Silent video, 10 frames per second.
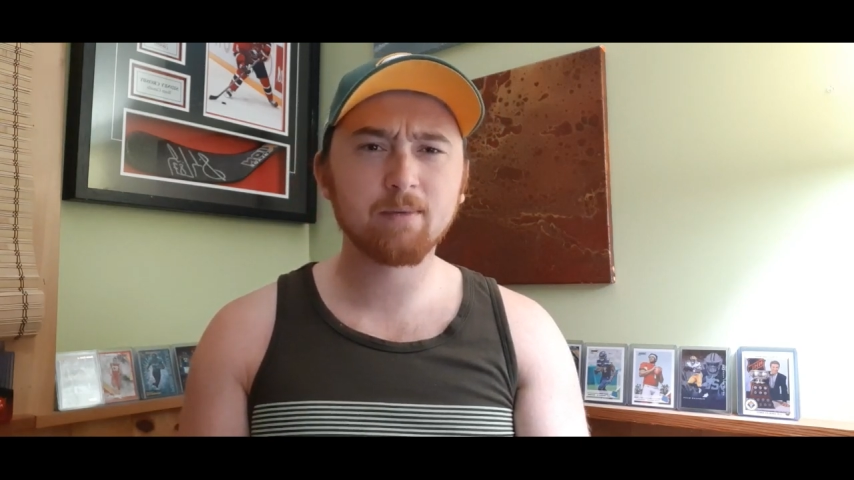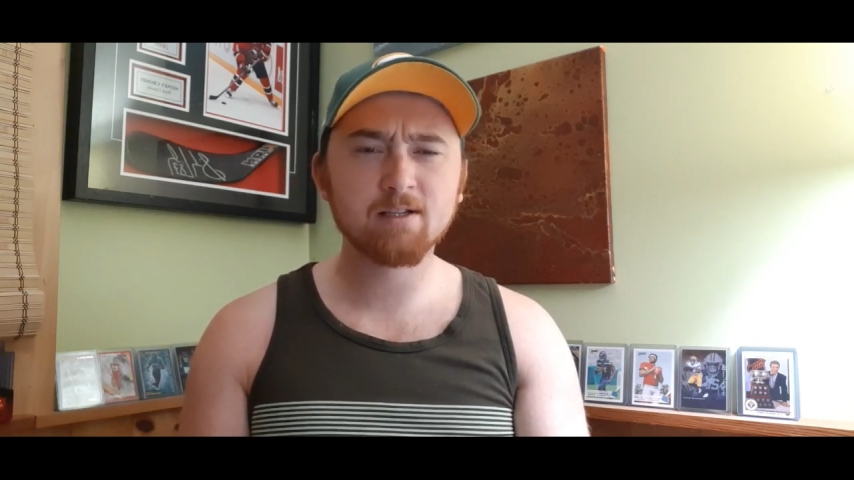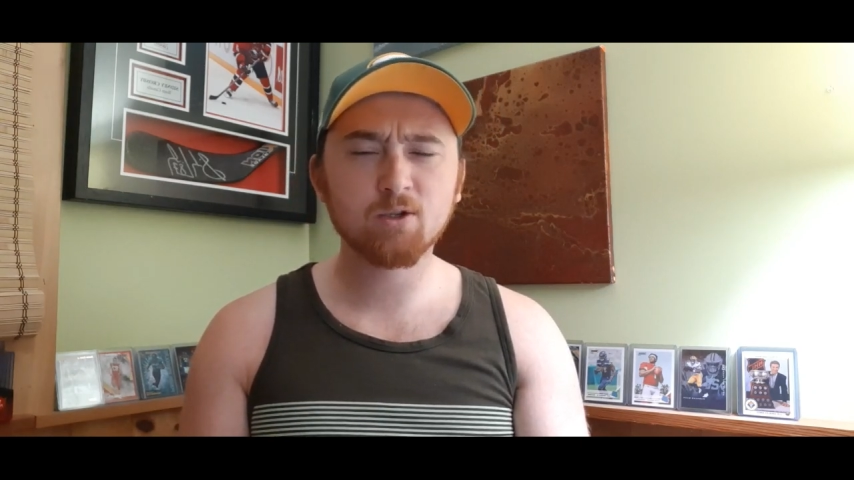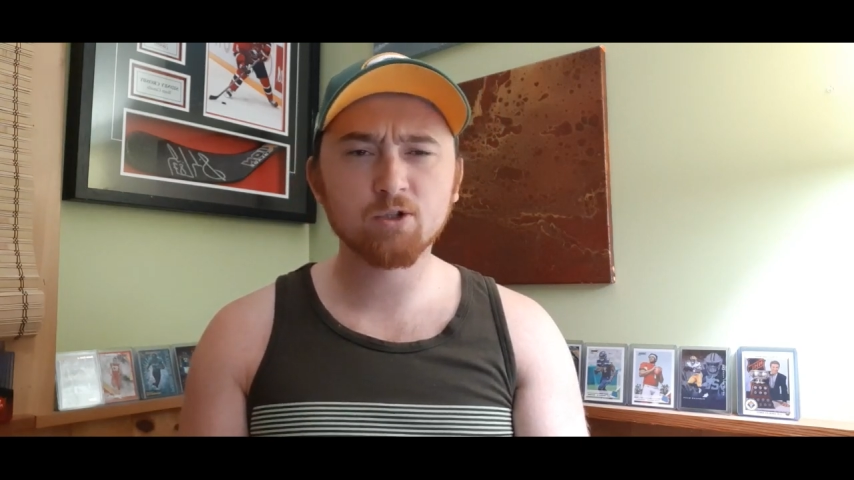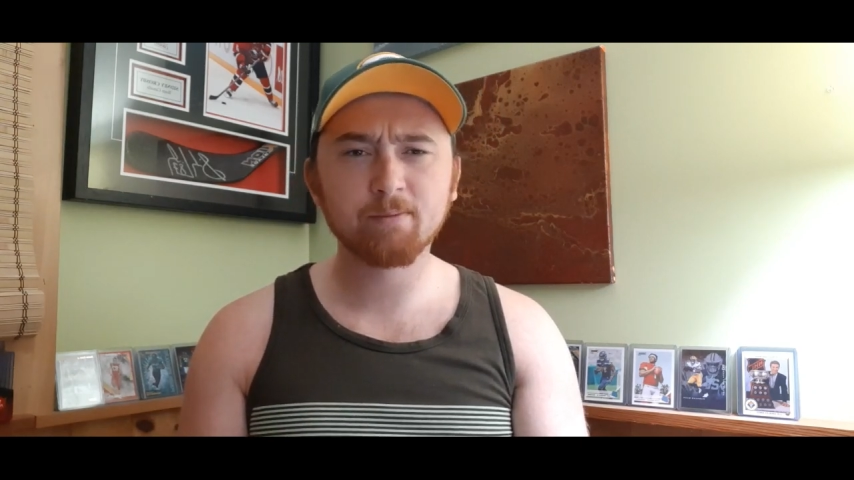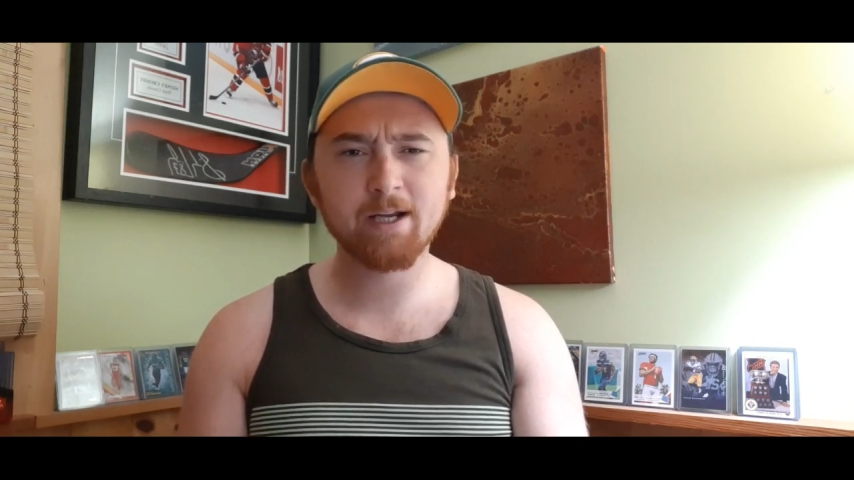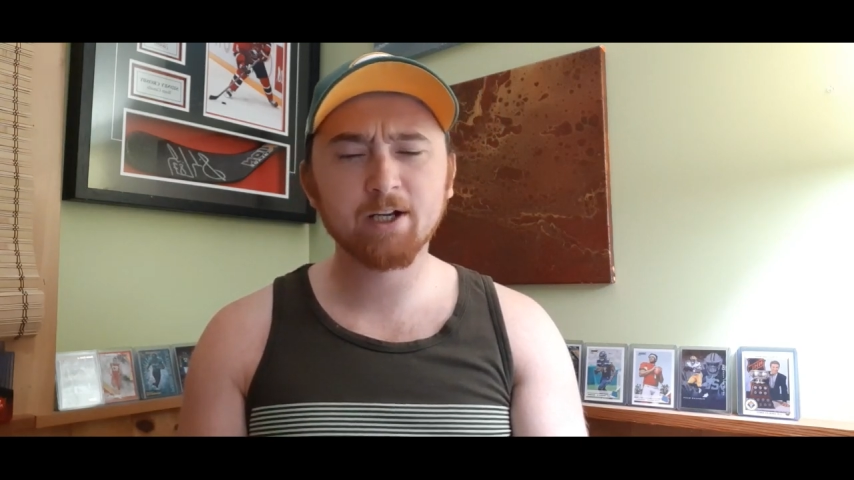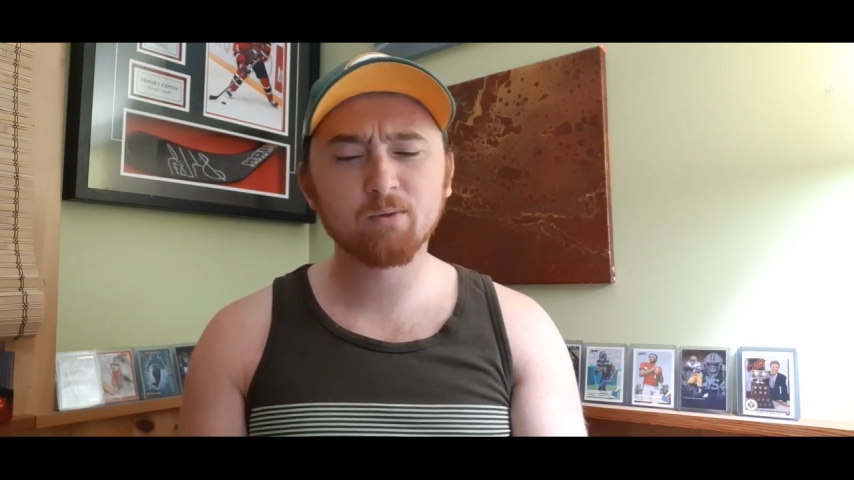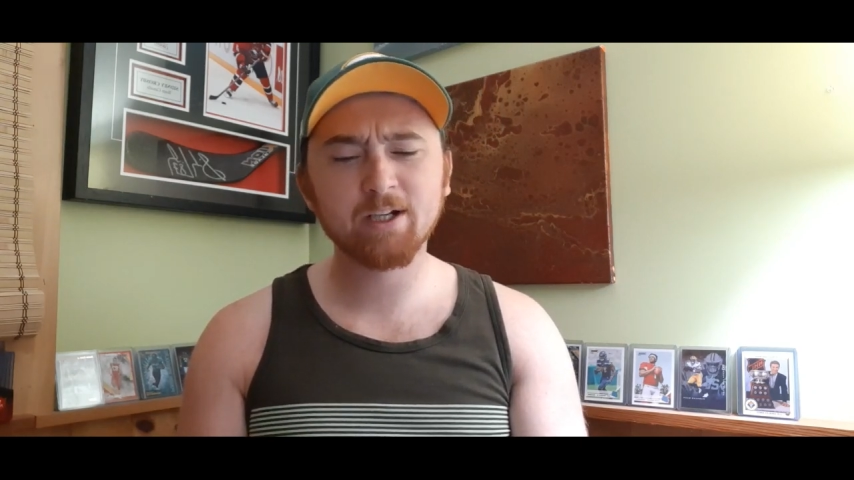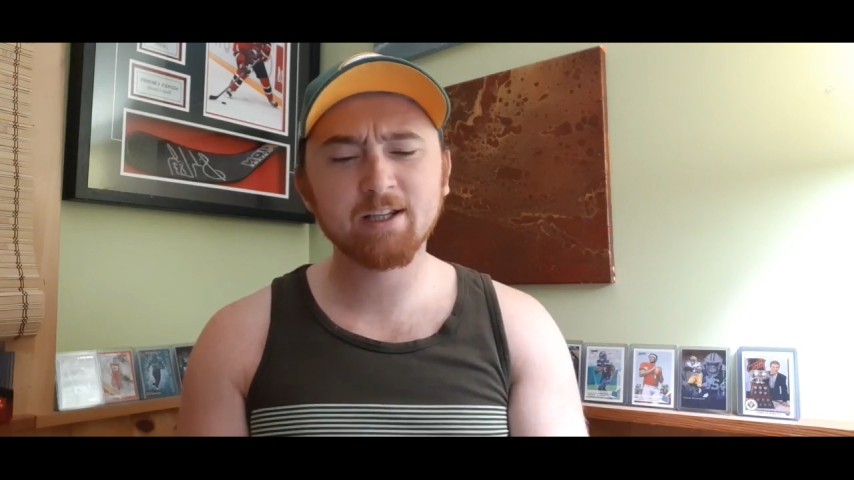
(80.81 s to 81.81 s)

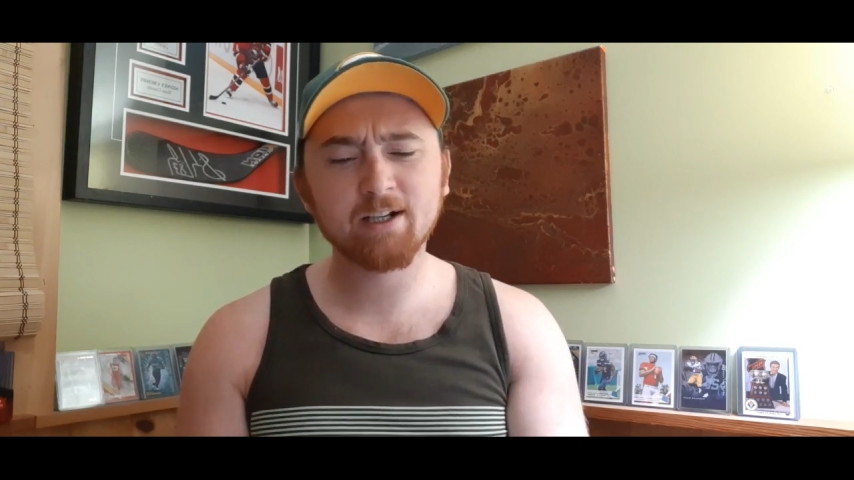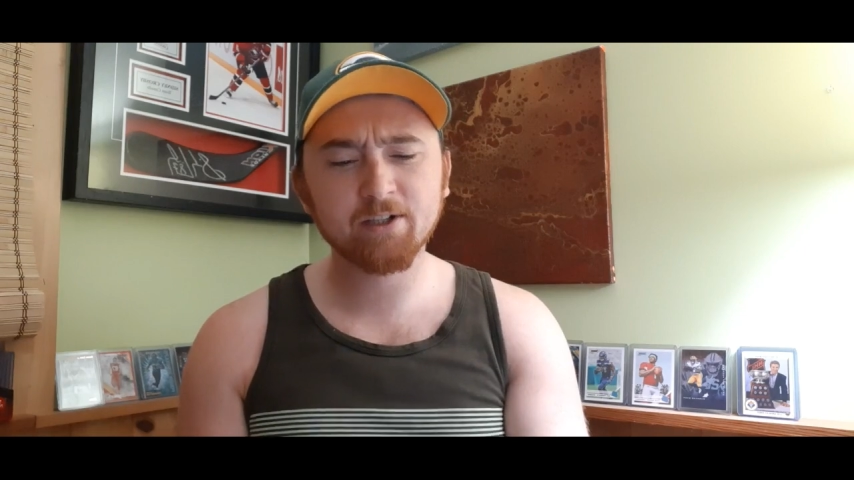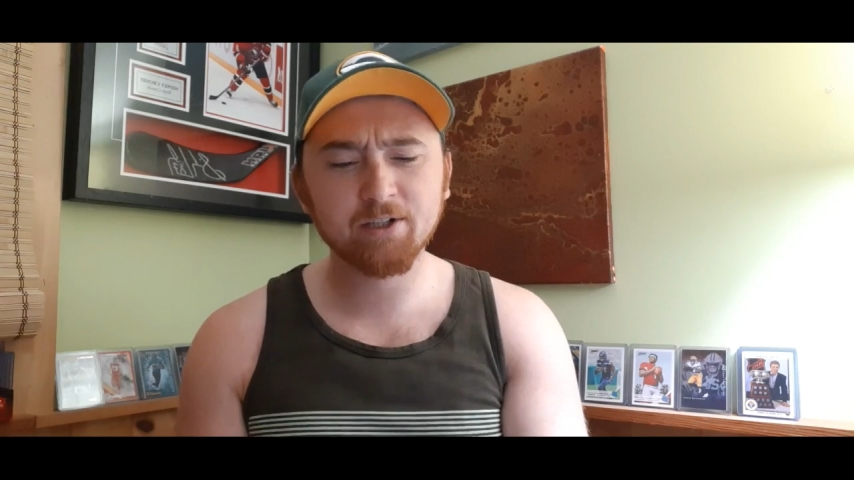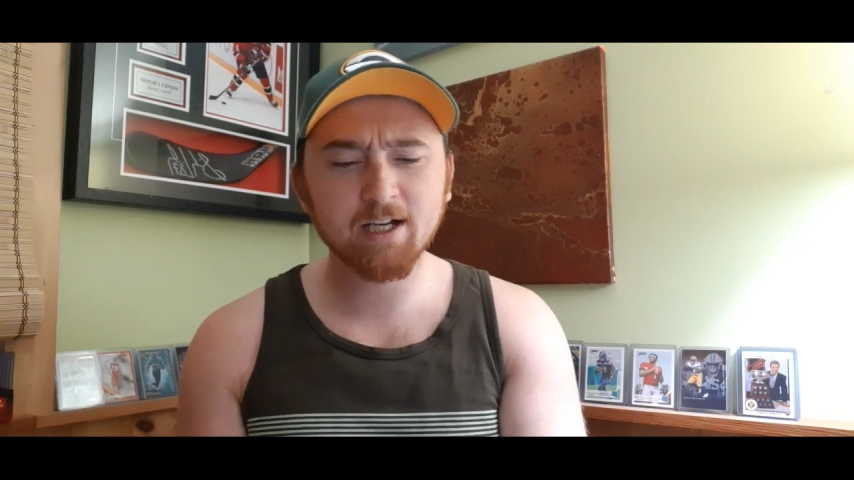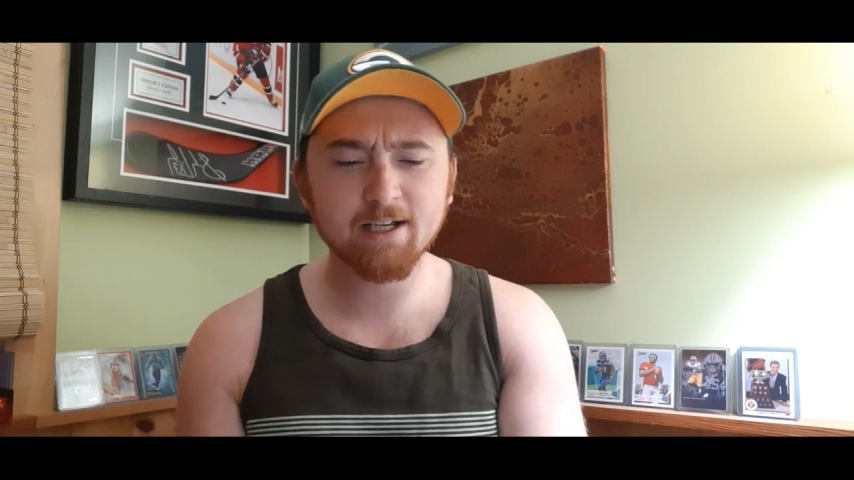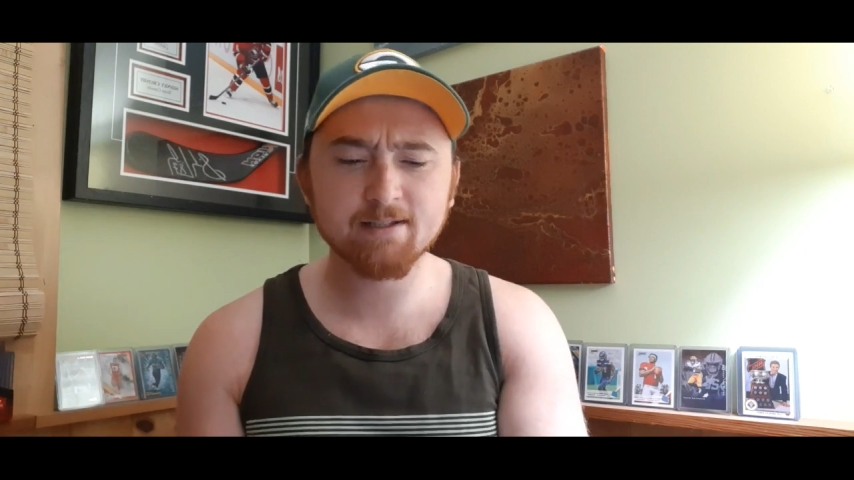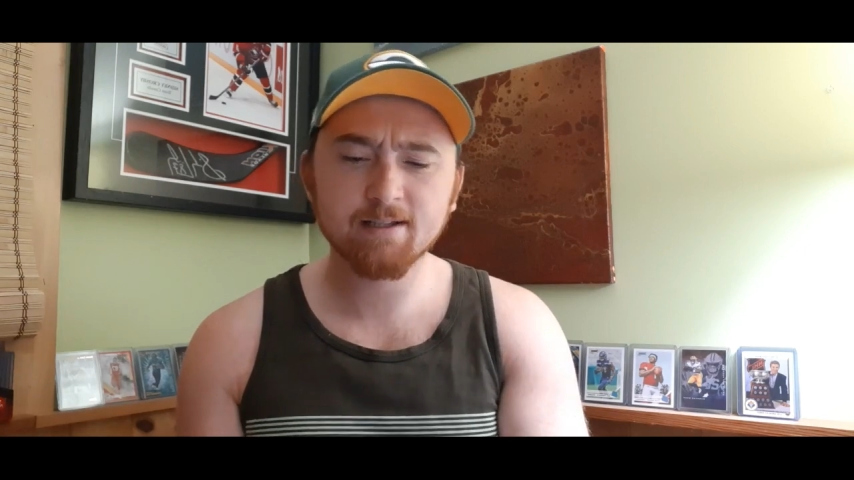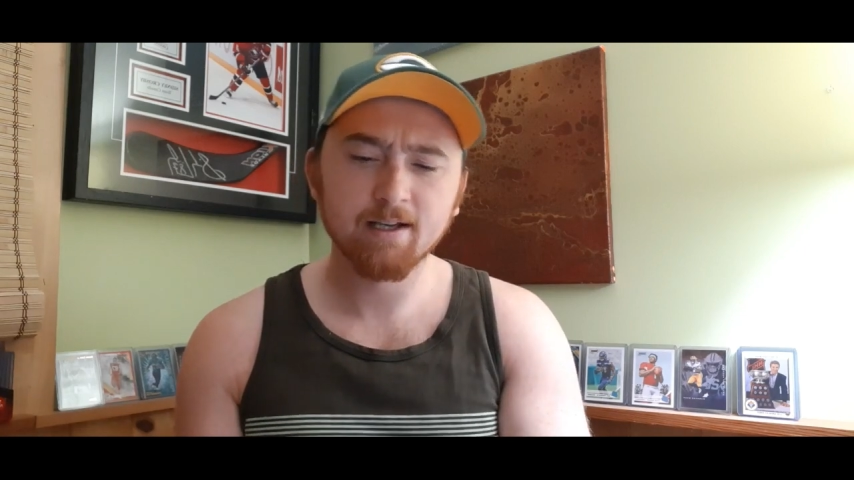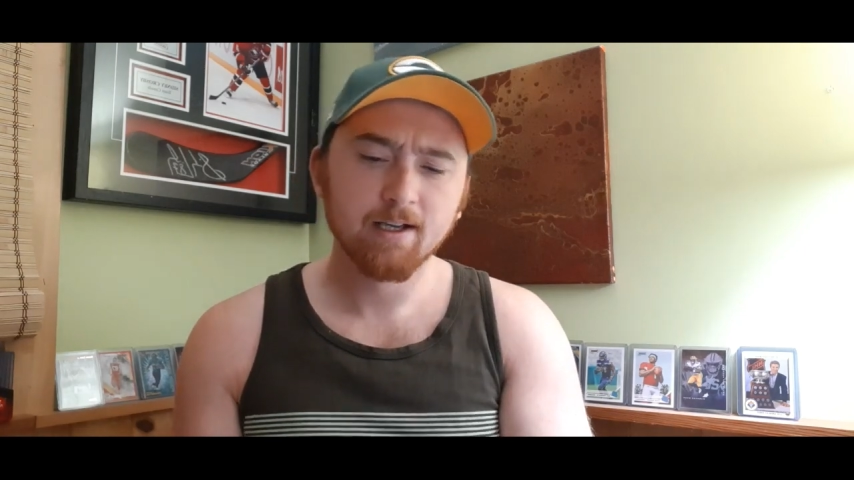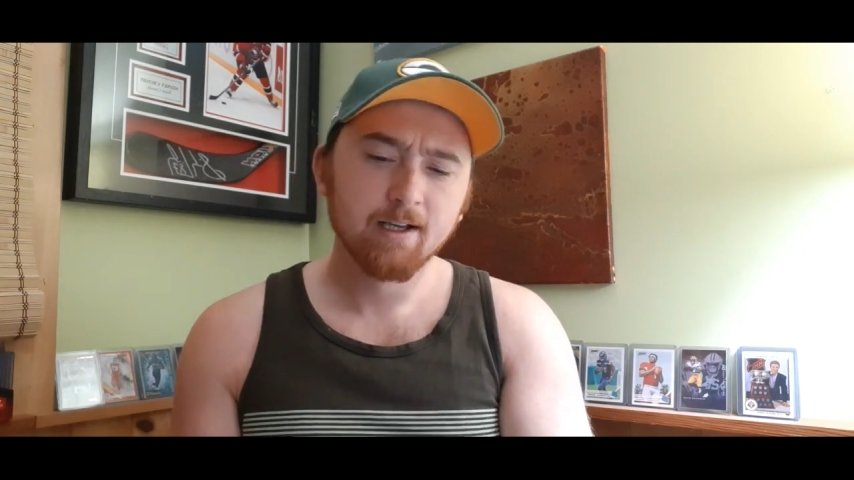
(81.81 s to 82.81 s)
Scotiabank Arena there, you guys.